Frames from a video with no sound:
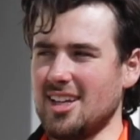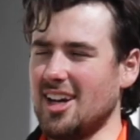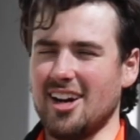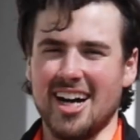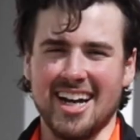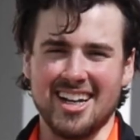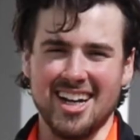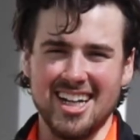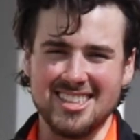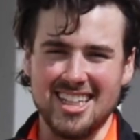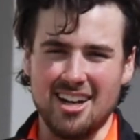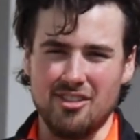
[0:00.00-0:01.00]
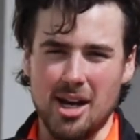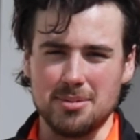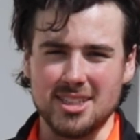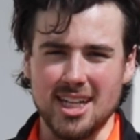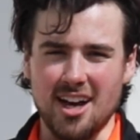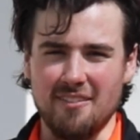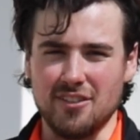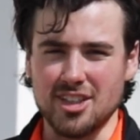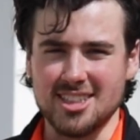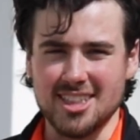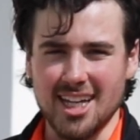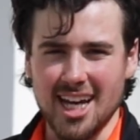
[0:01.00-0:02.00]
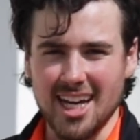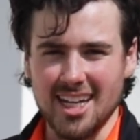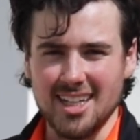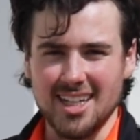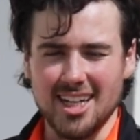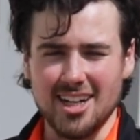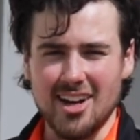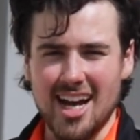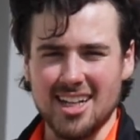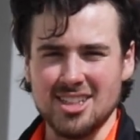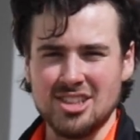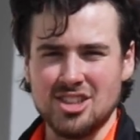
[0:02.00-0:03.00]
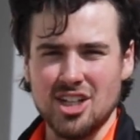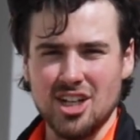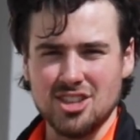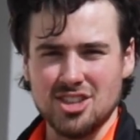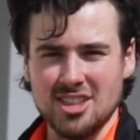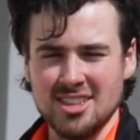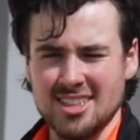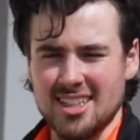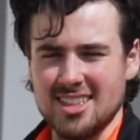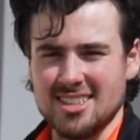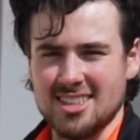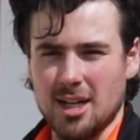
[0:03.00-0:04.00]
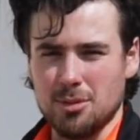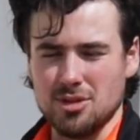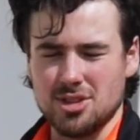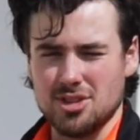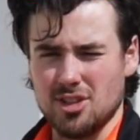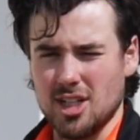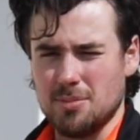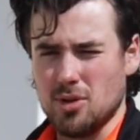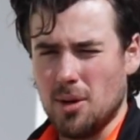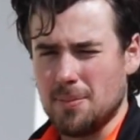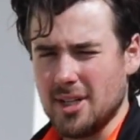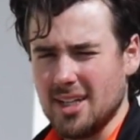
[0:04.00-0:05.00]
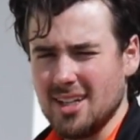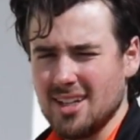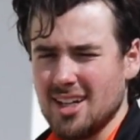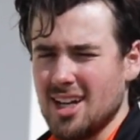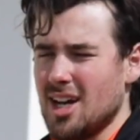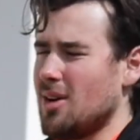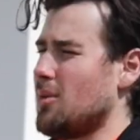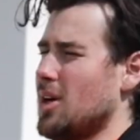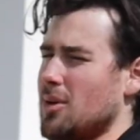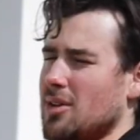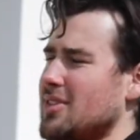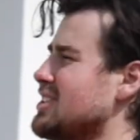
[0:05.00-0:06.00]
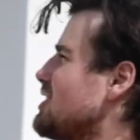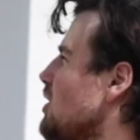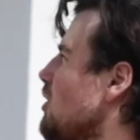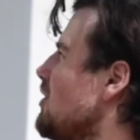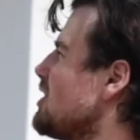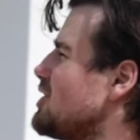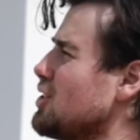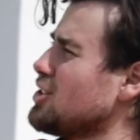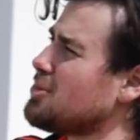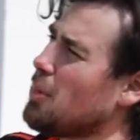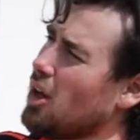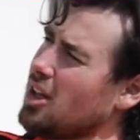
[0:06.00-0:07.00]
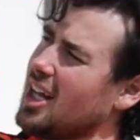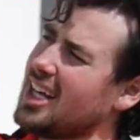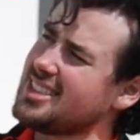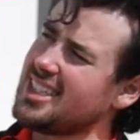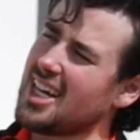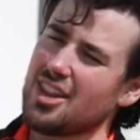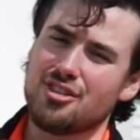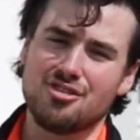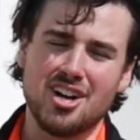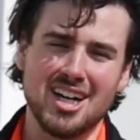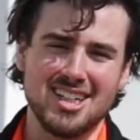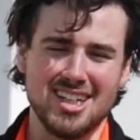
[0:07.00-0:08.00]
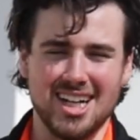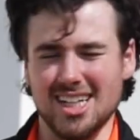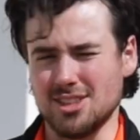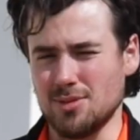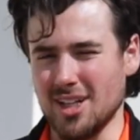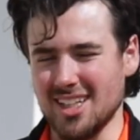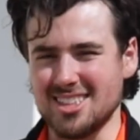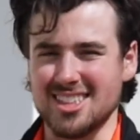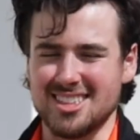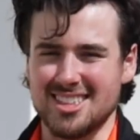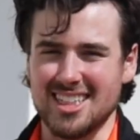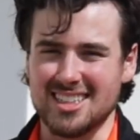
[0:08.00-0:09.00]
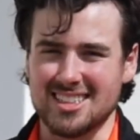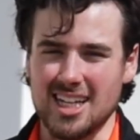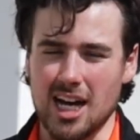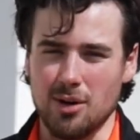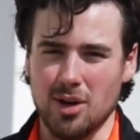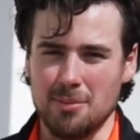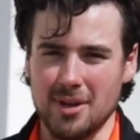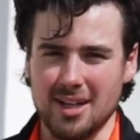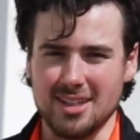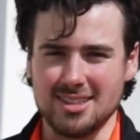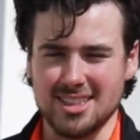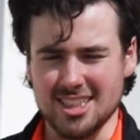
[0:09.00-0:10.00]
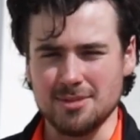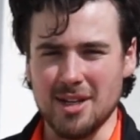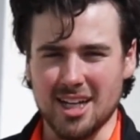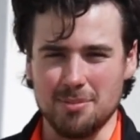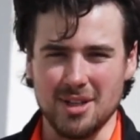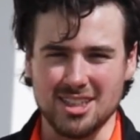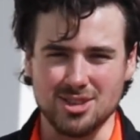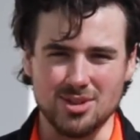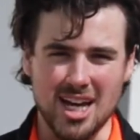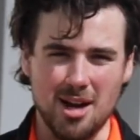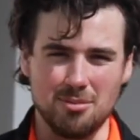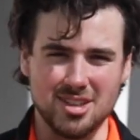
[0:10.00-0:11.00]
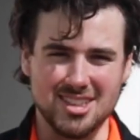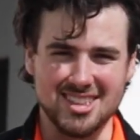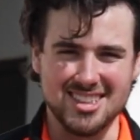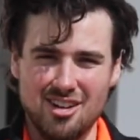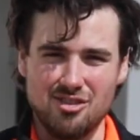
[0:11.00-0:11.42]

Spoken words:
Alright guys, that wraps it up for today here out in Churchlands at this double-storey property, where we've installed the 2 spotlights out the front as well as the 6 Dahua 6 megapixel cameras.